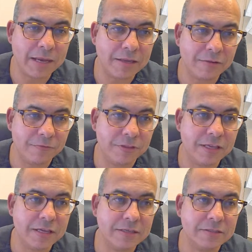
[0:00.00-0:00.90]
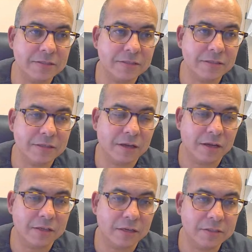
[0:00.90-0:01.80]
many of these
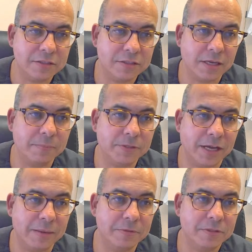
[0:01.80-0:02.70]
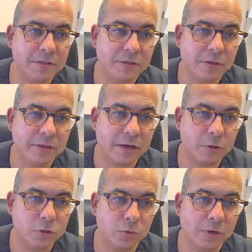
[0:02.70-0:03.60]
subtypes
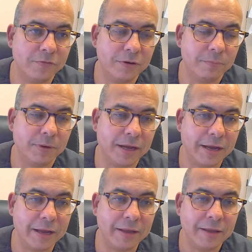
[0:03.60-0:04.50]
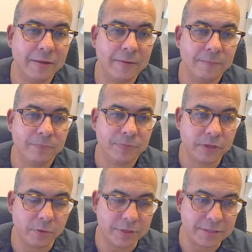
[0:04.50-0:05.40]
that are driven by,
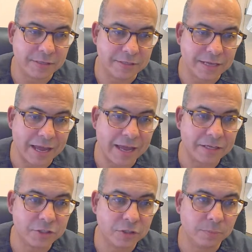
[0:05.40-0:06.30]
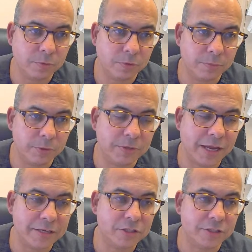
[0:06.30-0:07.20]
you know, these actionable
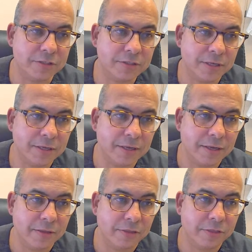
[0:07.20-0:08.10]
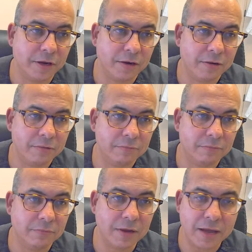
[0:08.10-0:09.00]
mutations,
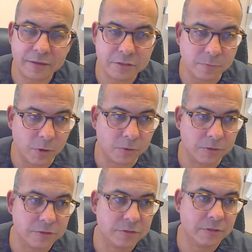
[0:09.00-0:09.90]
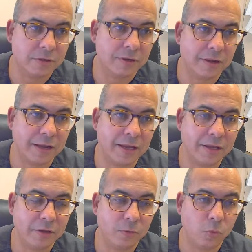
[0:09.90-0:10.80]
they're not in smokers.
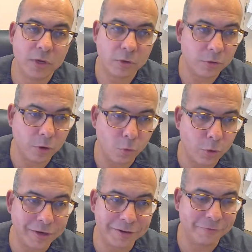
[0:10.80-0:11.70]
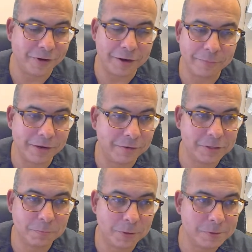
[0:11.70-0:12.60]
And we don't know what
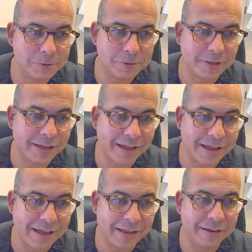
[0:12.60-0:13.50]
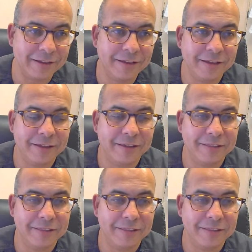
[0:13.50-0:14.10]
environmental exposures they had